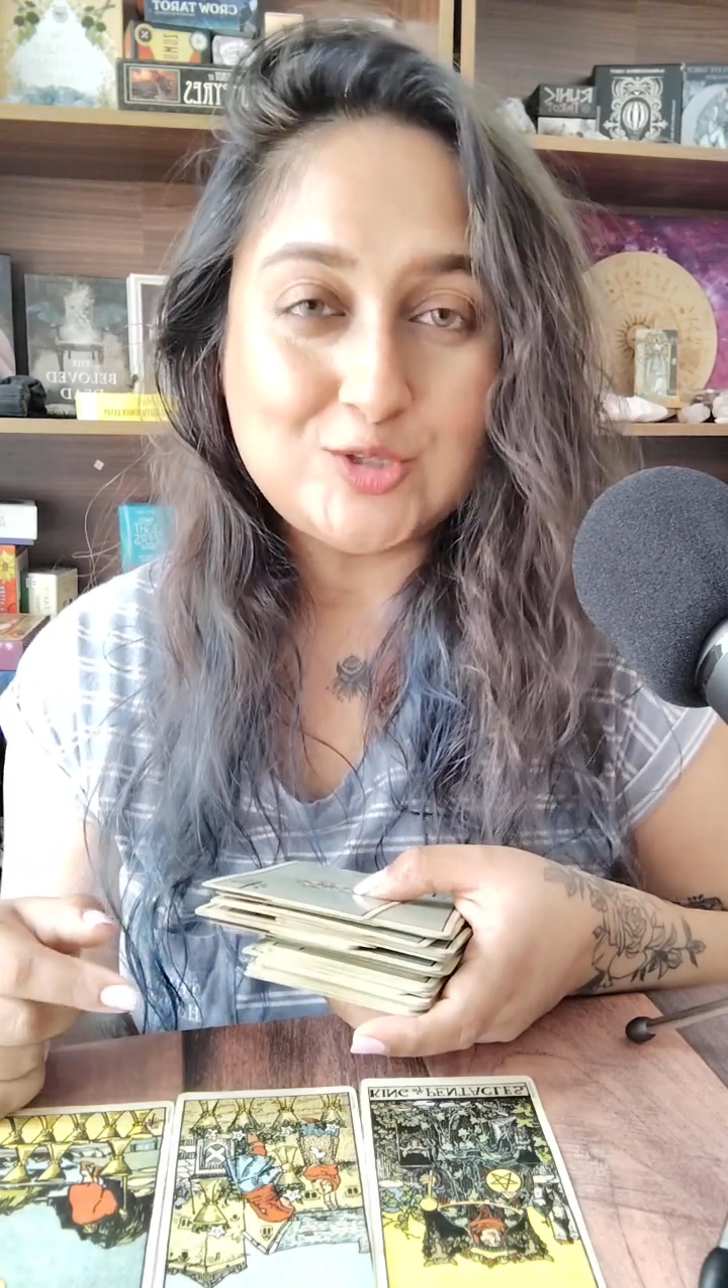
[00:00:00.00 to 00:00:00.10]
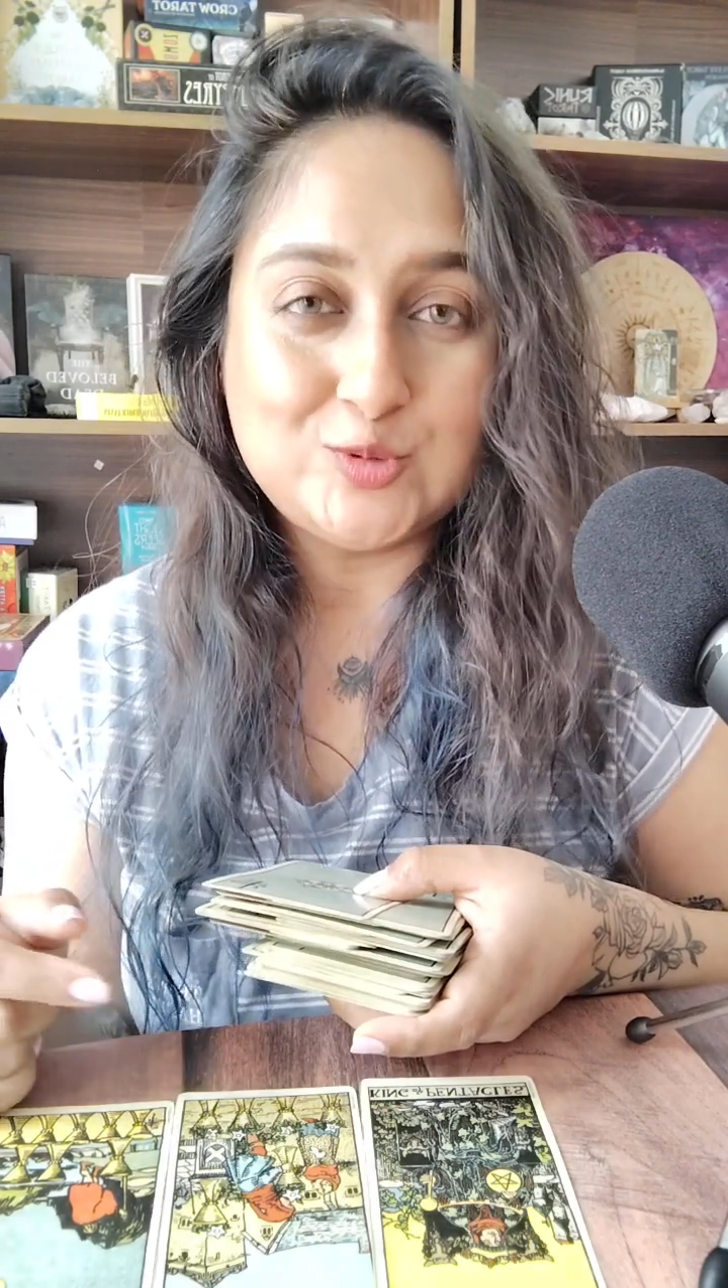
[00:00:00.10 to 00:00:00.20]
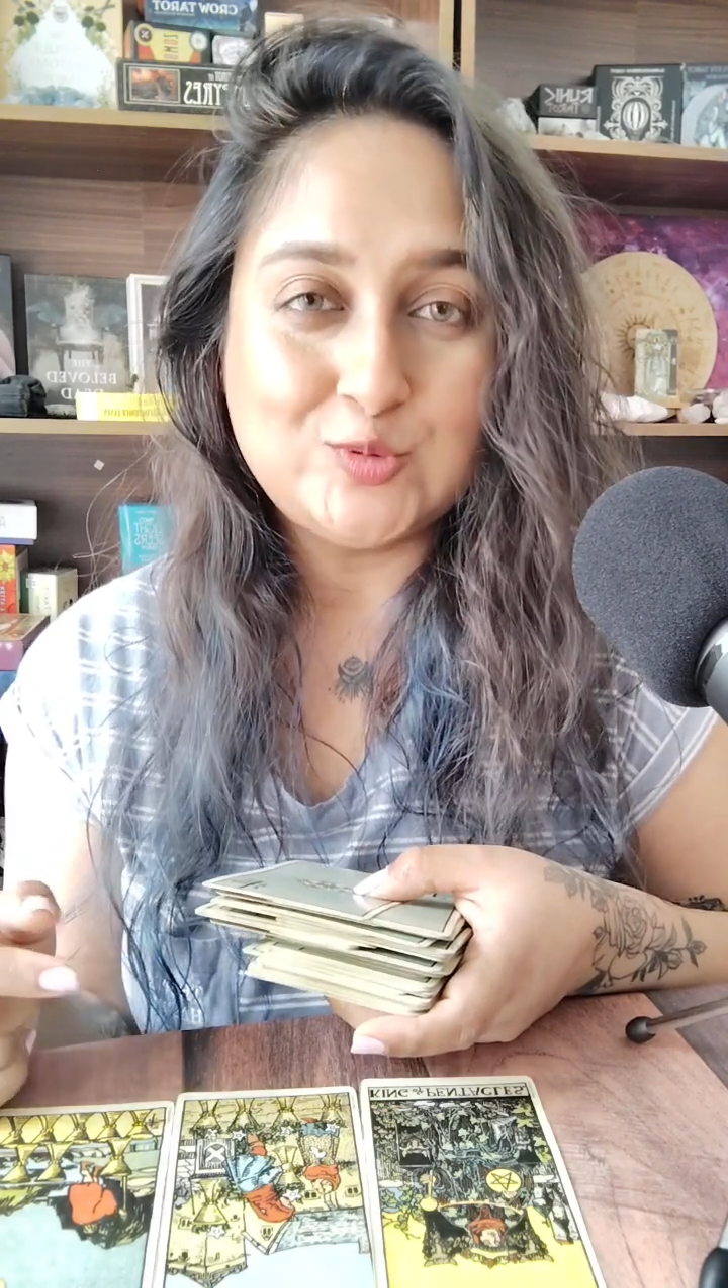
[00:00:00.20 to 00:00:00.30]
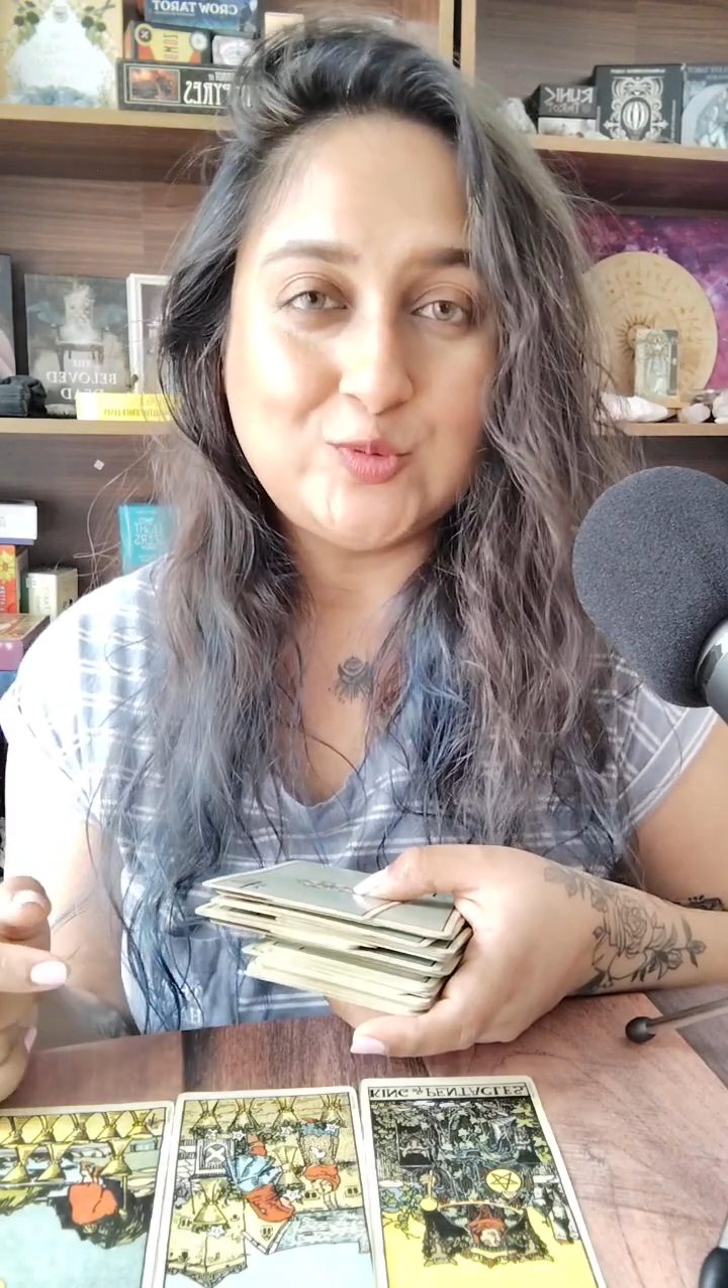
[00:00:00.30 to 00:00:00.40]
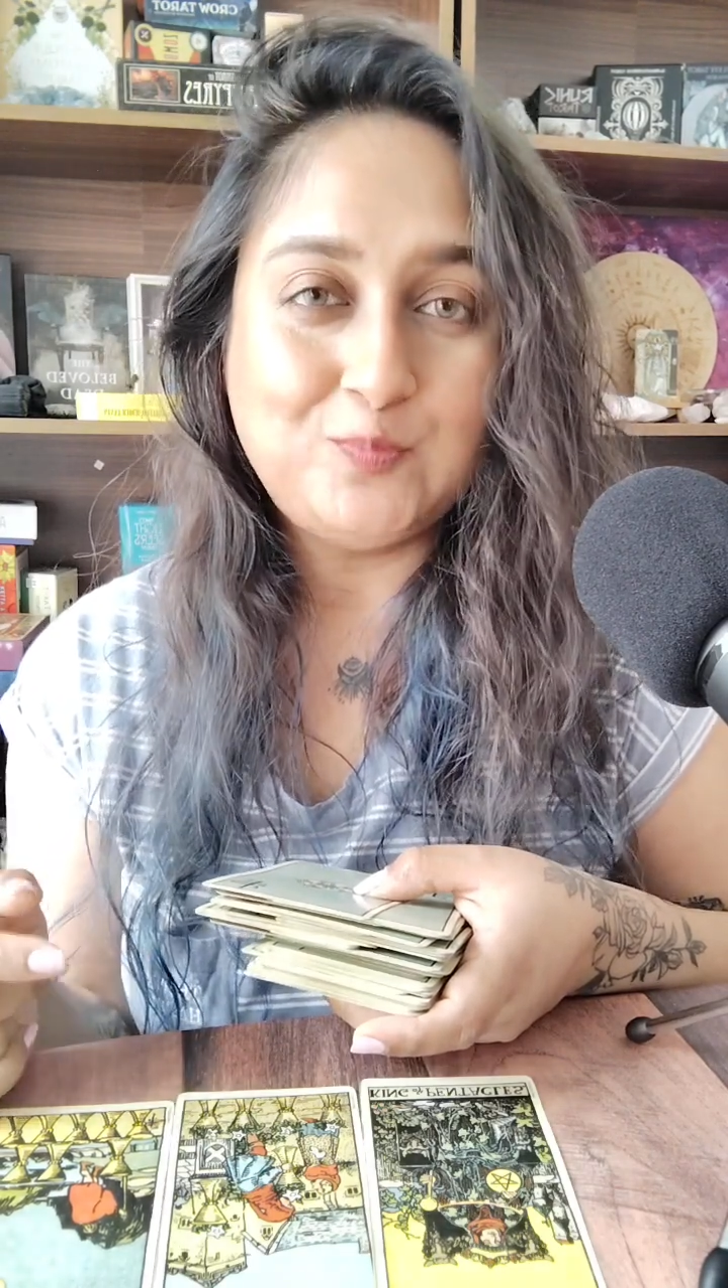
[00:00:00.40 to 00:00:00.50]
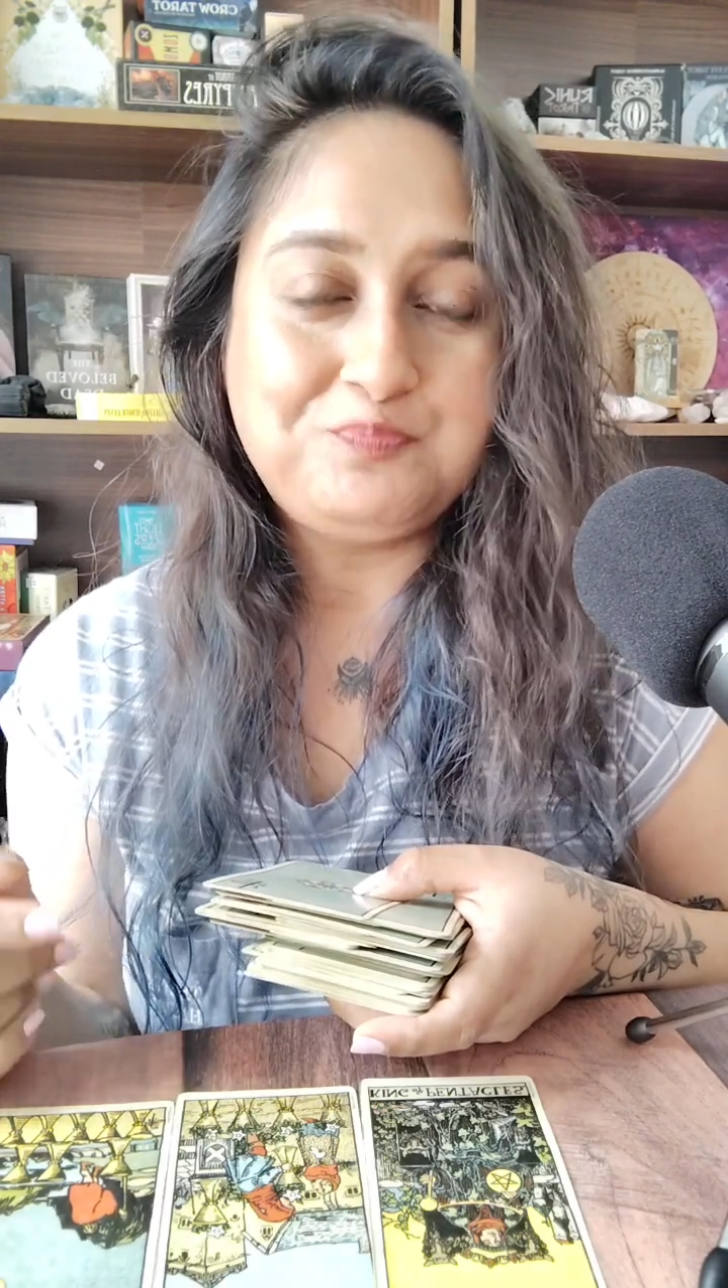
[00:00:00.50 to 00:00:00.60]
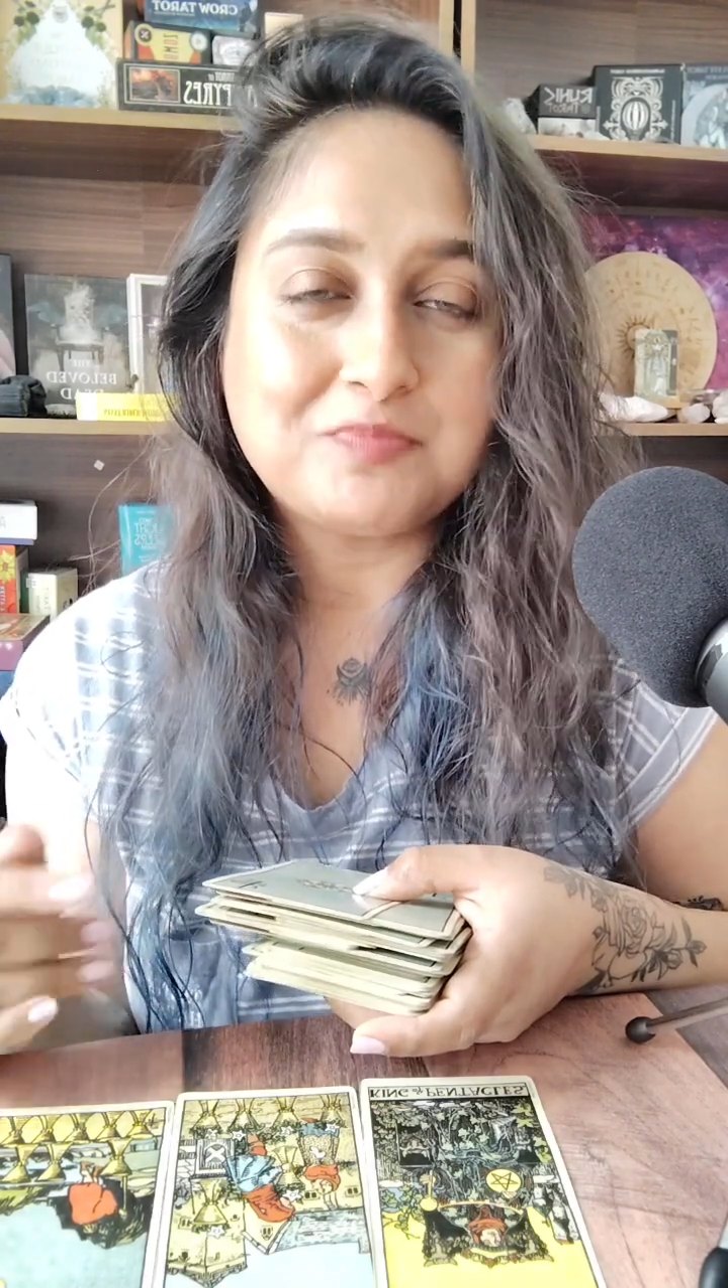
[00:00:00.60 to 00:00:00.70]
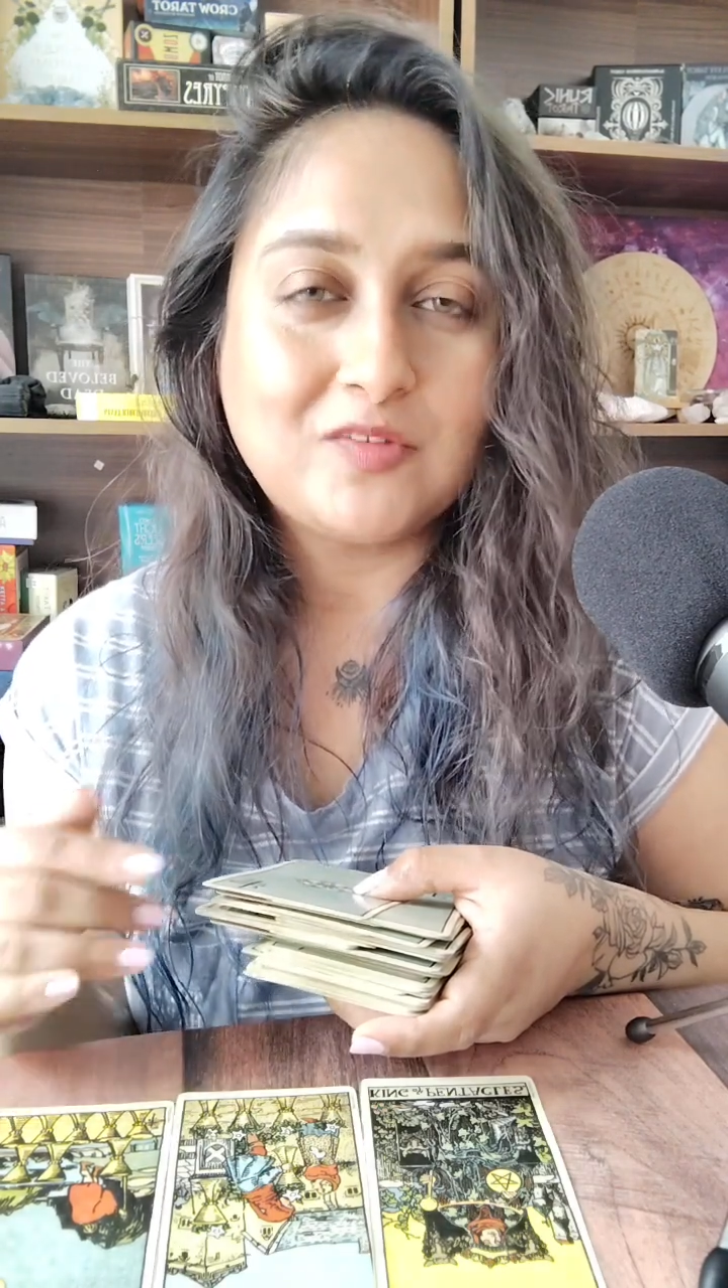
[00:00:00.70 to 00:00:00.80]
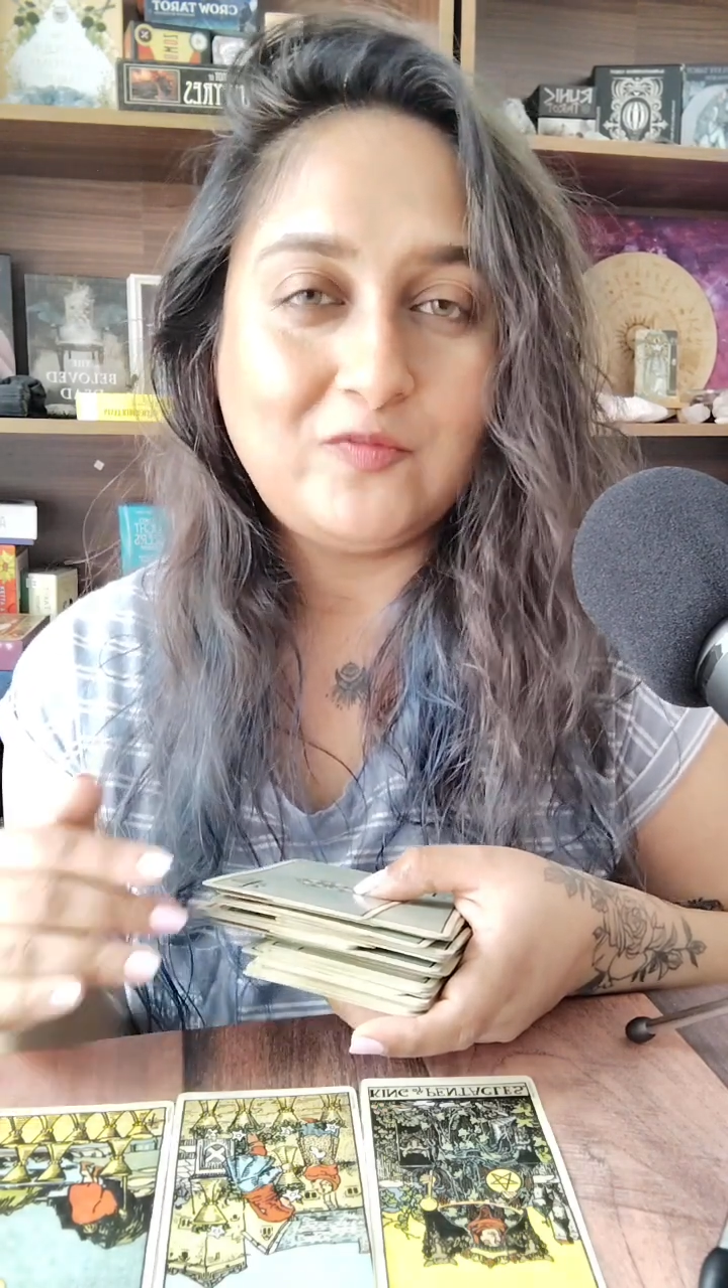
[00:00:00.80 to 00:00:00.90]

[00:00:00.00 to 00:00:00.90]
to